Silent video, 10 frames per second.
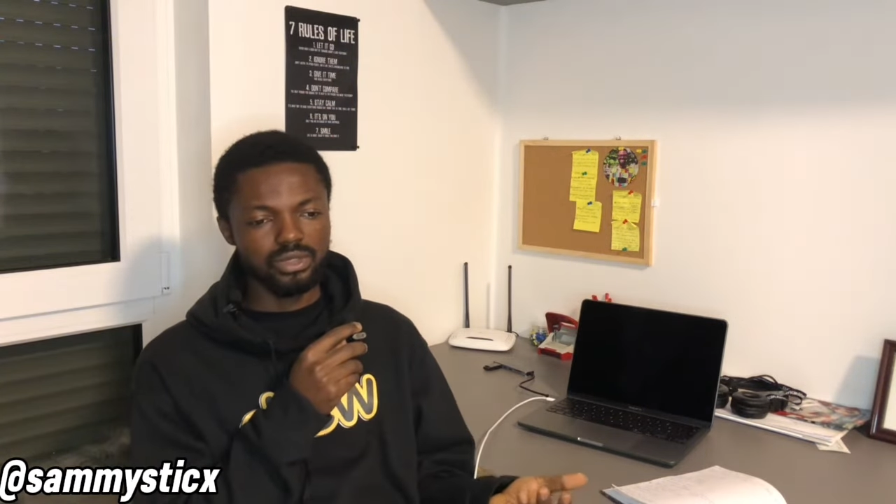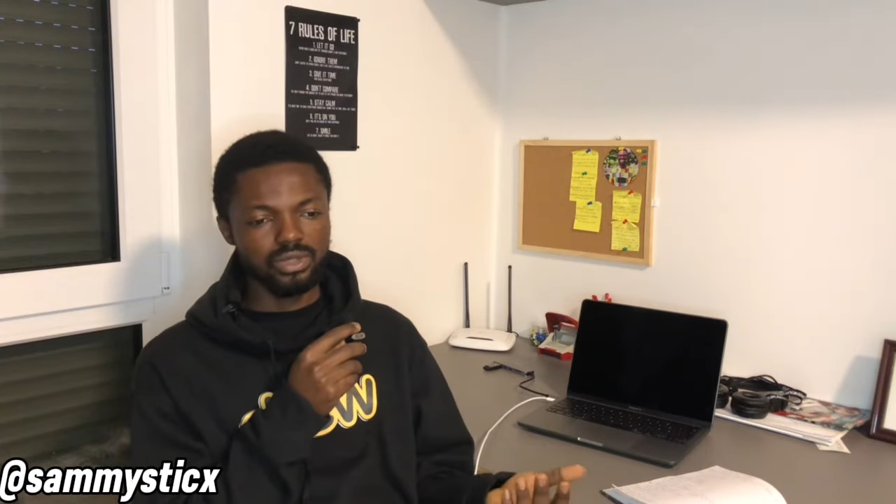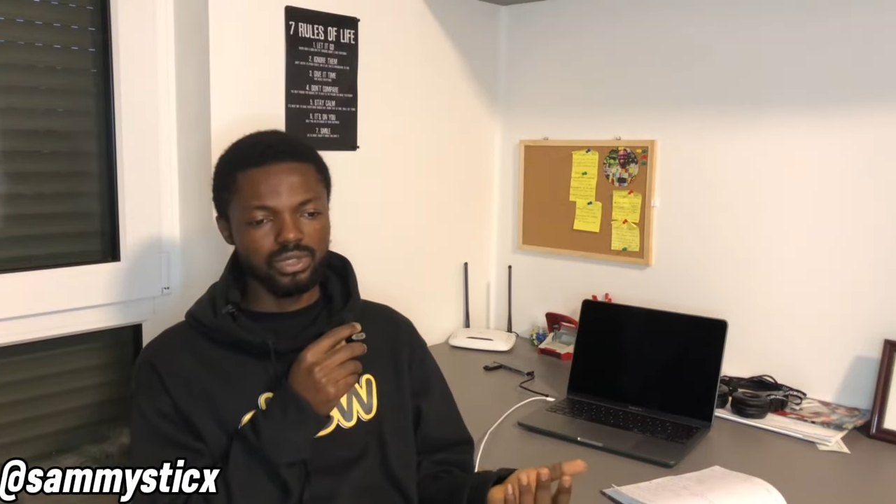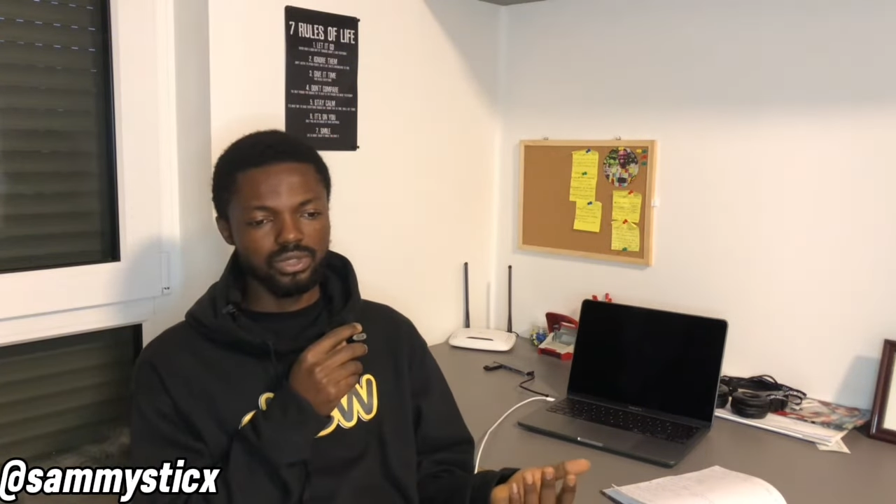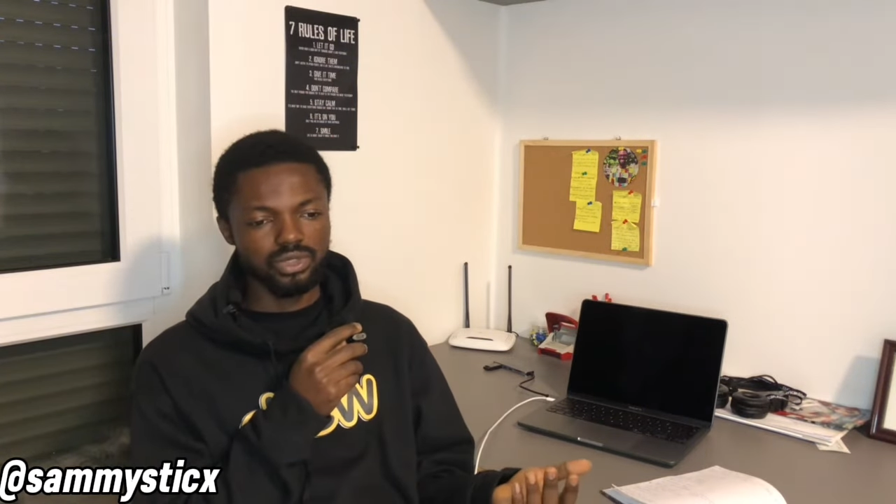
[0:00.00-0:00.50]
not
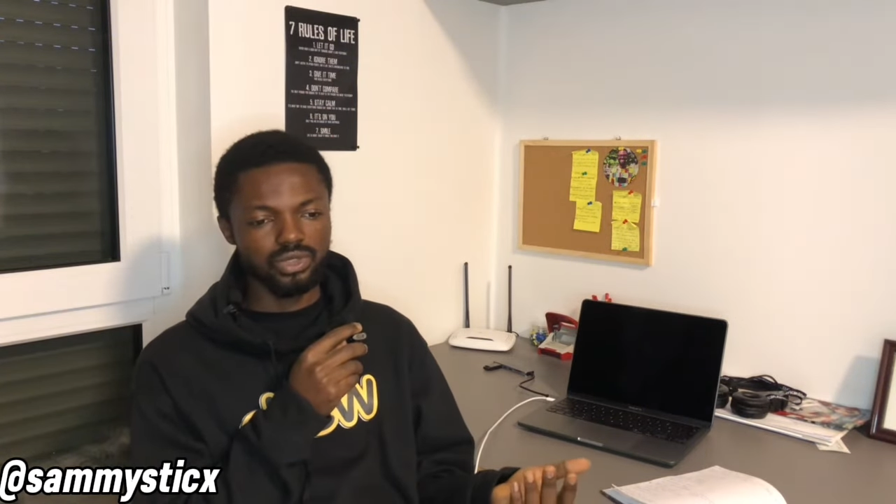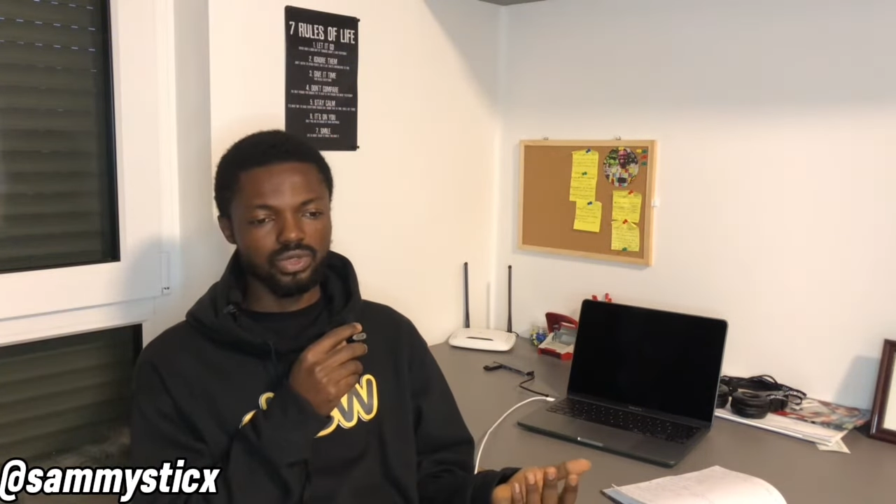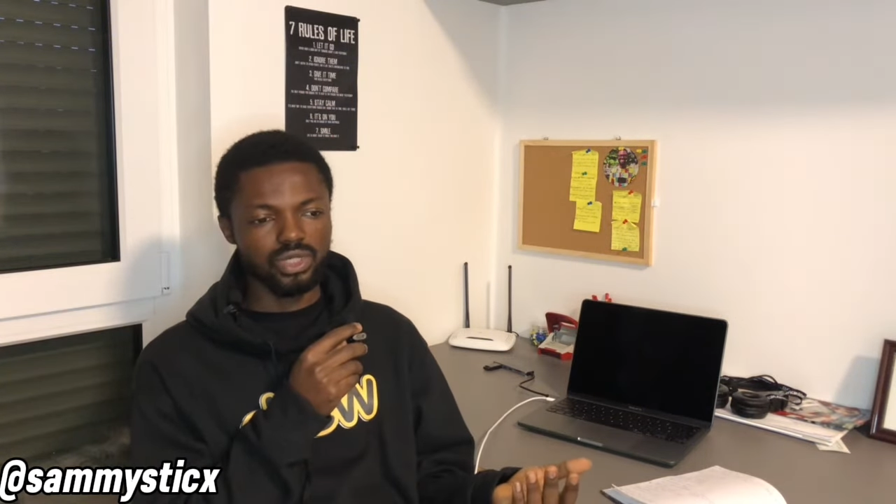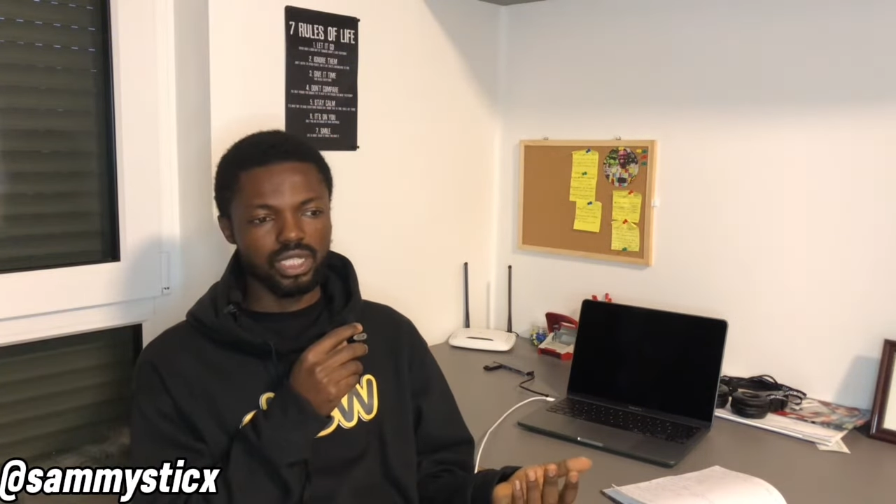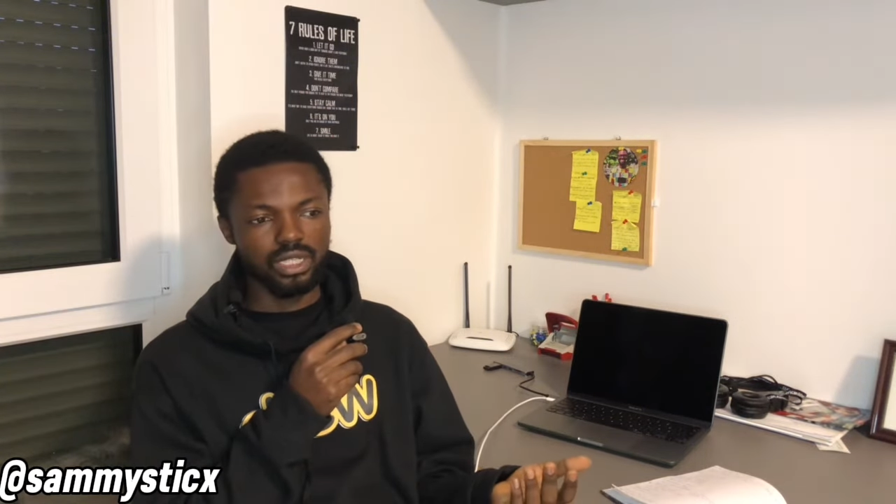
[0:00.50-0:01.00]
want to
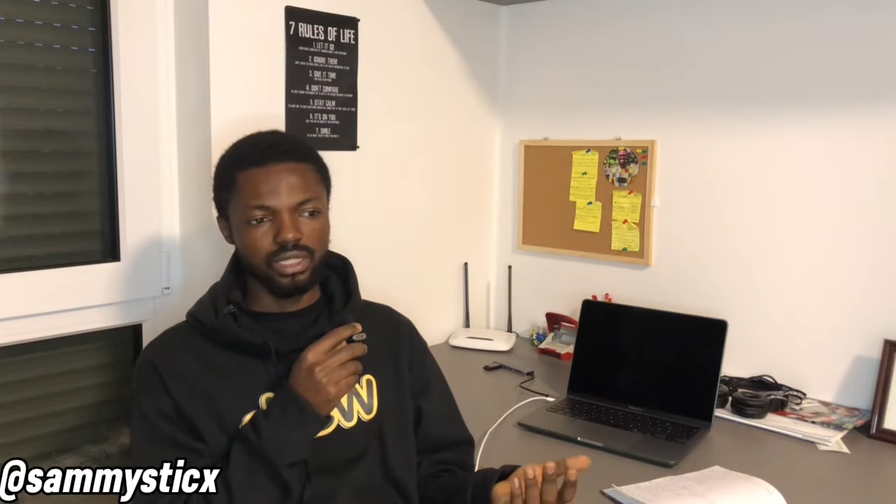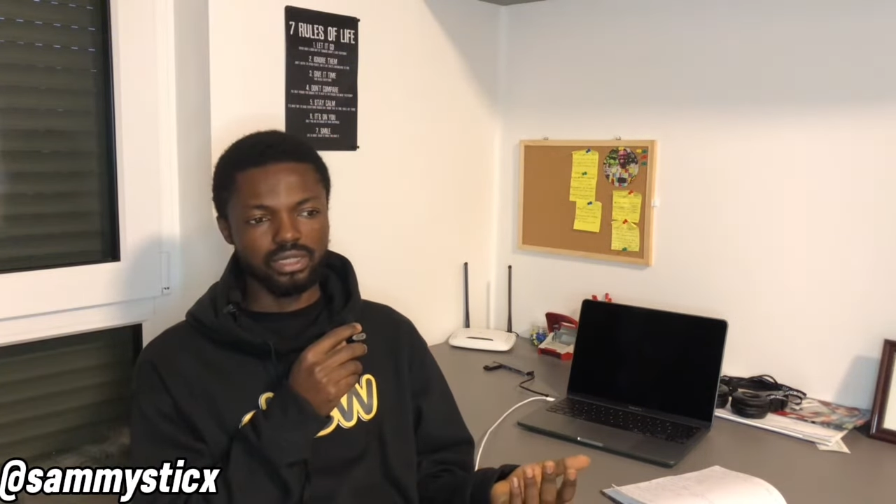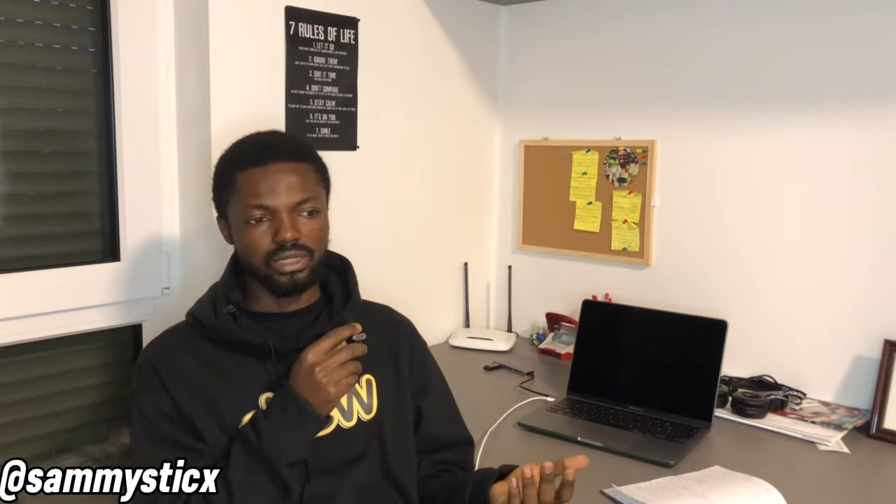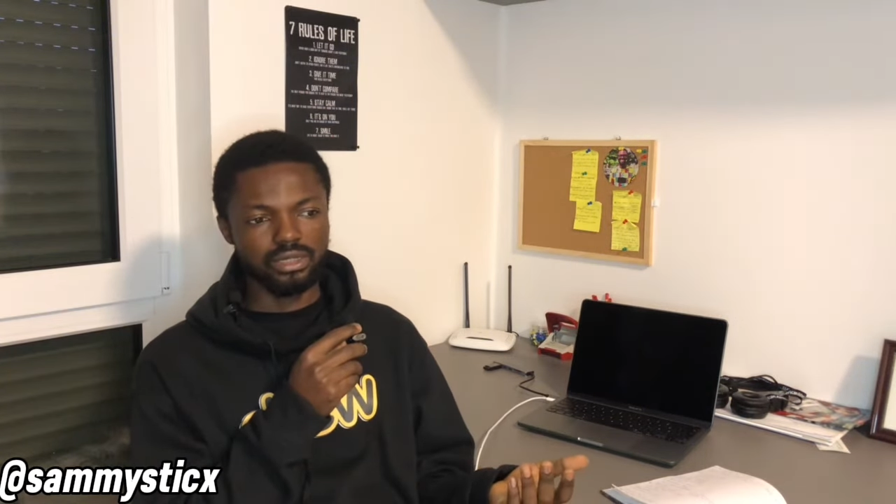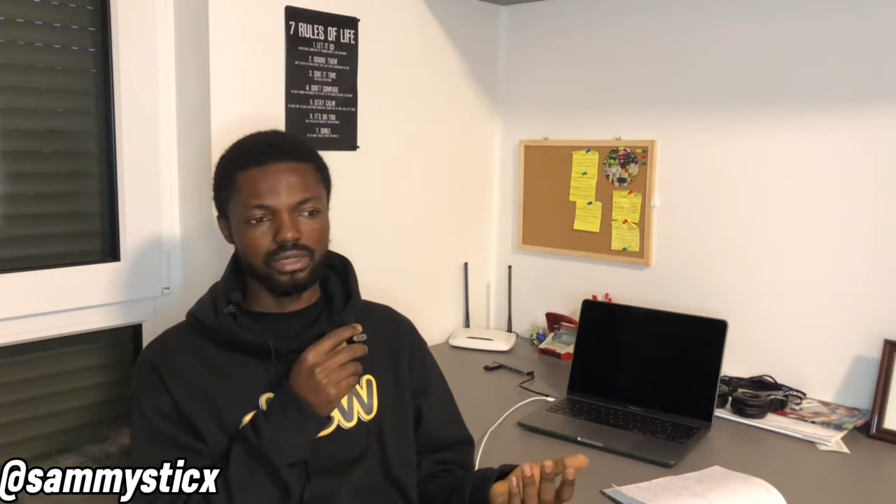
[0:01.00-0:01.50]
use like
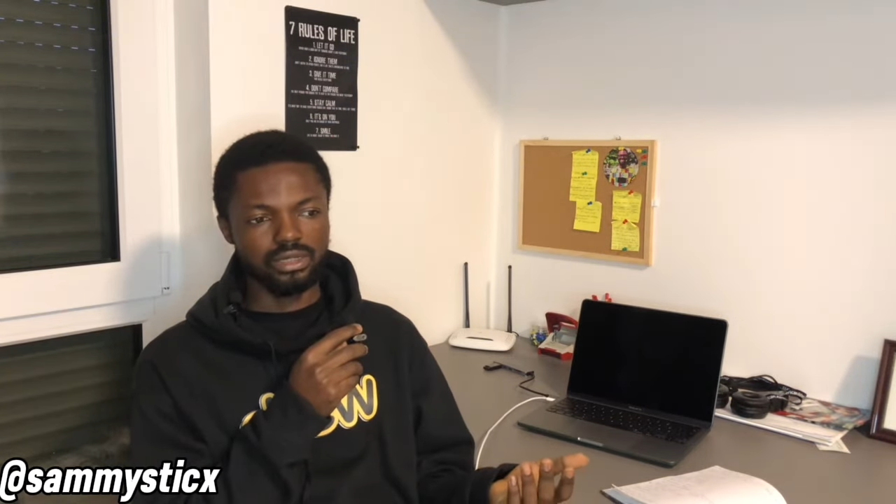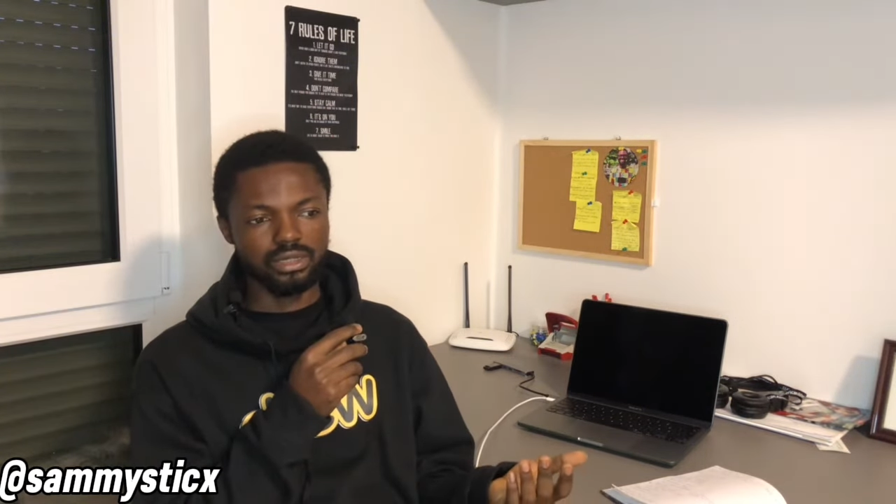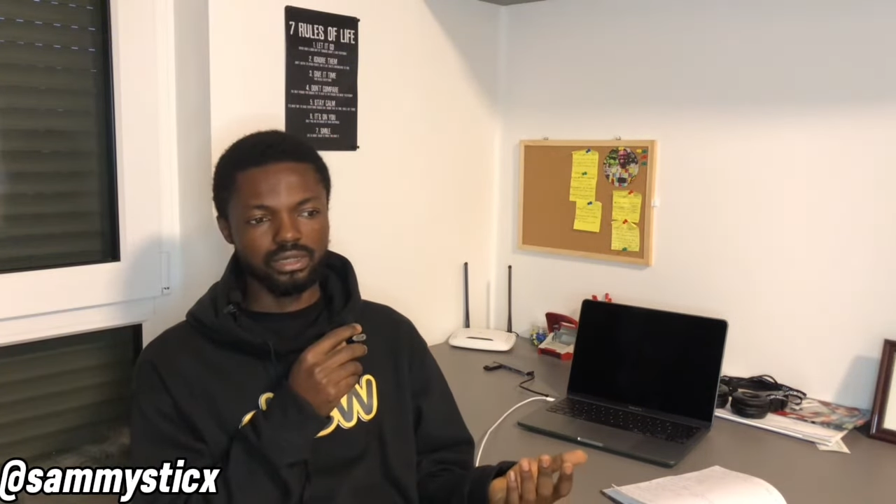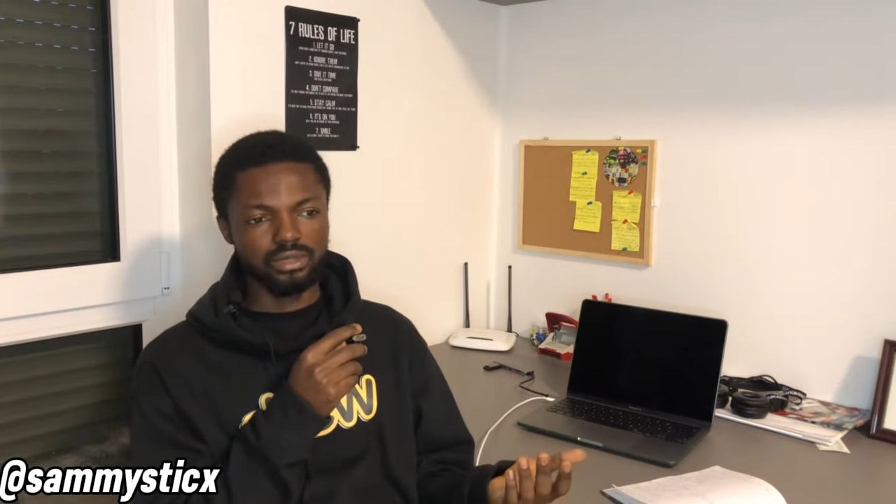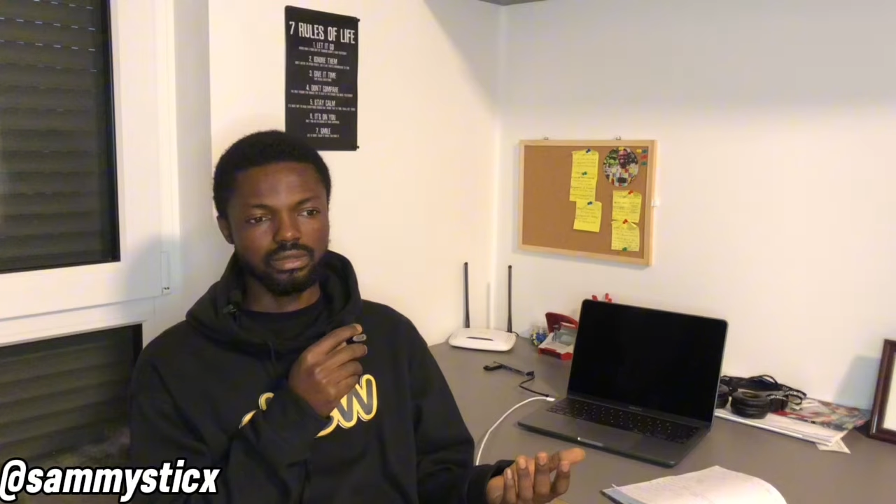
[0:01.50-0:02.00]
the